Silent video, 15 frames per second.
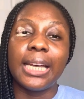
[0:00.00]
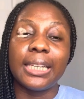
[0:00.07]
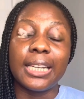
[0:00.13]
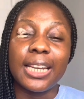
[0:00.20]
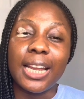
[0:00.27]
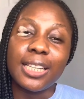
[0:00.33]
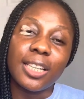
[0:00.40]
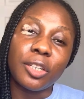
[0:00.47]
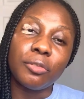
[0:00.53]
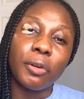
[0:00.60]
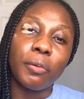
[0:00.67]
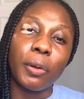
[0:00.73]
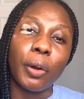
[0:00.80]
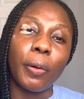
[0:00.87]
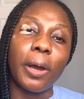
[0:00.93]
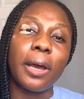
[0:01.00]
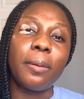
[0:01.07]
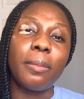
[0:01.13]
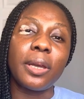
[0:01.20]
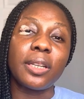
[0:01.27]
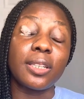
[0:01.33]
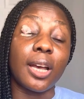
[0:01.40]
The necessary
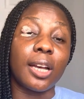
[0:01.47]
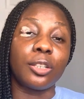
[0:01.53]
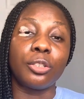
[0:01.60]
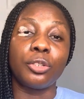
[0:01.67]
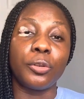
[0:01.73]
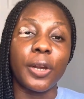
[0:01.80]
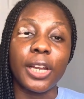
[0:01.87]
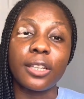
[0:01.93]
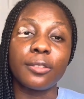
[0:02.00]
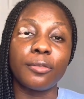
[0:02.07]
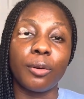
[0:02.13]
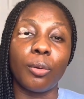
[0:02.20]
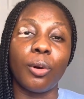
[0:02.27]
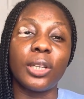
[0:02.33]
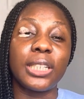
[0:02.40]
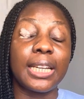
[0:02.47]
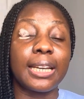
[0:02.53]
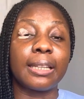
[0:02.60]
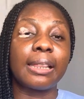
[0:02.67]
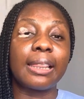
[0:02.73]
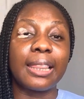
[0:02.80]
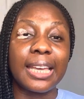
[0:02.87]
requirements are straightforward. They
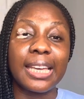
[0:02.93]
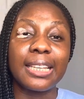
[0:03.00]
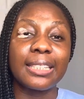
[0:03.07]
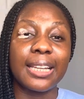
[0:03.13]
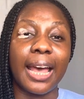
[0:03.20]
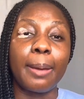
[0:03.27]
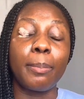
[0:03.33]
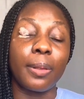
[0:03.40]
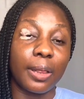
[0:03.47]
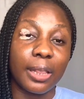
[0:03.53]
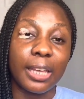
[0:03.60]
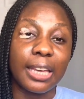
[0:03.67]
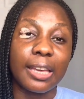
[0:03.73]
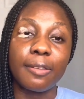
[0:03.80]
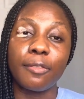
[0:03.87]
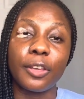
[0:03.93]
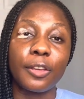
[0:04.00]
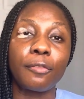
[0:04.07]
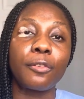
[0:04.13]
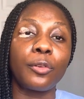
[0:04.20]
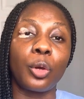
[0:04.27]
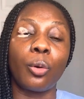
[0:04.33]
are things I believe
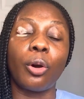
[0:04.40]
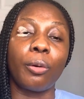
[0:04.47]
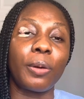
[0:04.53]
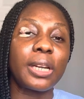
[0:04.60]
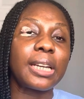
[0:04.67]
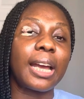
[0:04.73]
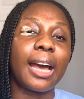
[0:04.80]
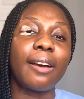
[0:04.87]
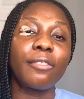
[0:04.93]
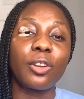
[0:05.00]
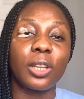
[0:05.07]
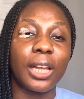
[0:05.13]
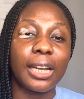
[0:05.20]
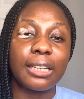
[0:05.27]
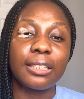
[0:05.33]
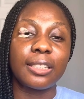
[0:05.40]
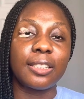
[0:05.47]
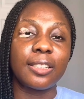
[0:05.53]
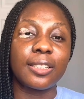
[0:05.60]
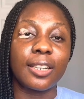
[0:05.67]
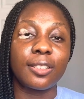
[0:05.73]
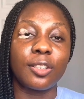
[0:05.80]
if you already have your
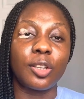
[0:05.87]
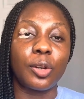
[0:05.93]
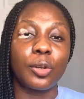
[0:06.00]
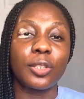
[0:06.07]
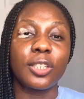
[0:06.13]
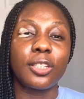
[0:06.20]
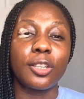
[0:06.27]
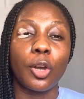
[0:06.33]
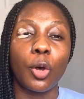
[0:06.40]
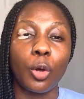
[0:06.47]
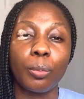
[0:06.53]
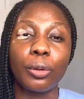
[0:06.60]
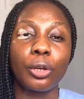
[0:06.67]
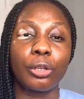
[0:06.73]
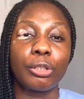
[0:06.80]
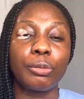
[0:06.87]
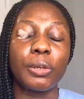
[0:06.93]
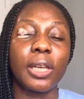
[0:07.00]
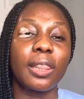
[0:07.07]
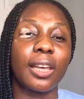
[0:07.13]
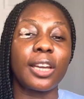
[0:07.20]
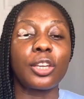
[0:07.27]
license as a nurse in your home
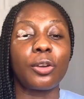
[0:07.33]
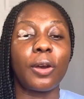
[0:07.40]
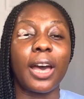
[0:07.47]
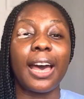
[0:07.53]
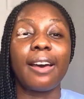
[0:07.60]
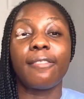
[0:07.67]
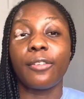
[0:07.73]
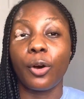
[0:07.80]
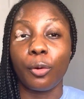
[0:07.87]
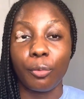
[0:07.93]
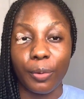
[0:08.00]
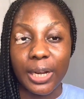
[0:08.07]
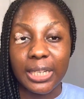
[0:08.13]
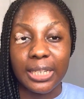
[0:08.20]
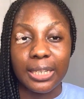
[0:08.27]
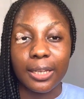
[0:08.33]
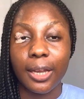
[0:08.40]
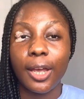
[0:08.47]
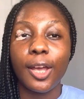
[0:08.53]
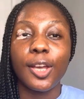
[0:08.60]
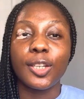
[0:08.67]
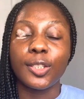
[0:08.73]
country that you have already.
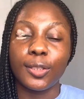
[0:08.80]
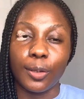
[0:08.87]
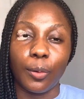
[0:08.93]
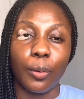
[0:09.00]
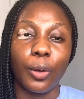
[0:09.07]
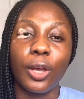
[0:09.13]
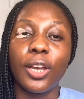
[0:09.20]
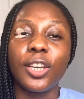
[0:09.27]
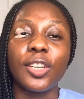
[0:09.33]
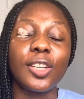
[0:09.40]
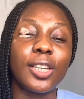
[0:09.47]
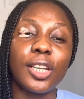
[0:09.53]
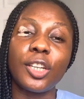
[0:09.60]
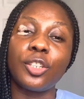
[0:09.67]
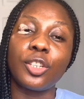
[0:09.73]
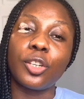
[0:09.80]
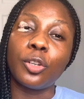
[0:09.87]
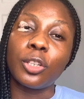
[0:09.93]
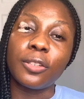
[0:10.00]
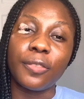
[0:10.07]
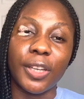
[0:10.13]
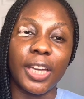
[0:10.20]
So you need your
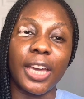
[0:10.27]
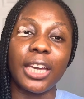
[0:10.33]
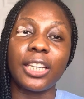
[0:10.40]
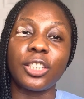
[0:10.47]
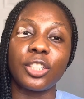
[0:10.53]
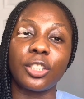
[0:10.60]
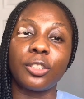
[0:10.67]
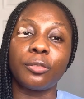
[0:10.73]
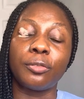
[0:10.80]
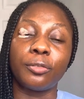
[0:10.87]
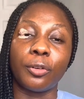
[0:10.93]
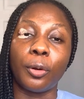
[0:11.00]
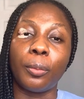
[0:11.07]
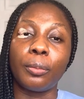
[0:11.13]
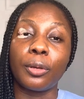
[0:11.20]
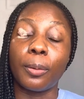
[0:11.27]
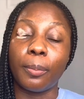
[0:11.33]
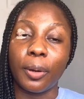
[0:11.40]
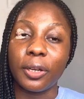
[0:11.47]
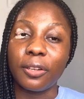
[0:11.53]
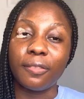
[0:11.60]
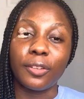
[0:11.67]
notification from your
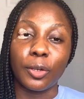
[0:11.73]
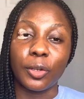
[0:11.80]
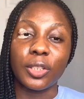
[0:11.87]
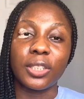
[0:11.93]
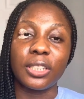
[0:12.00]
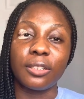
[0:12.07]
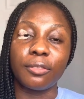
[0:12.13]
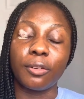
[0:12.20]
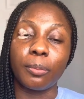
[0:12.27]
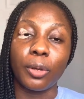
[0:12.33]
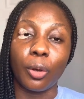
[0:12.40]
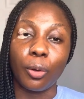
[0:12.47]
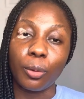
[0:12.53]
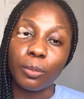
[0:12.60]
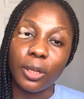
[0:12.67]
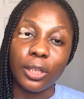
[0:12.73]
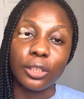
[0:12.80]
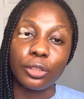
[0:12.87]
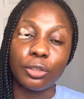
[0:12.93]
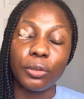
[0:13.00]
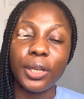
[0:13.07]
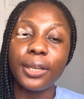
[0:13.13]
board of nursing from your home
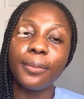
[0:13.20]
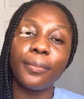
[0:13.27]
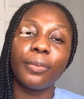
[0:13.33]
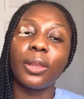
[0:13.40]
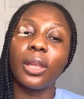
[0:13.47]
country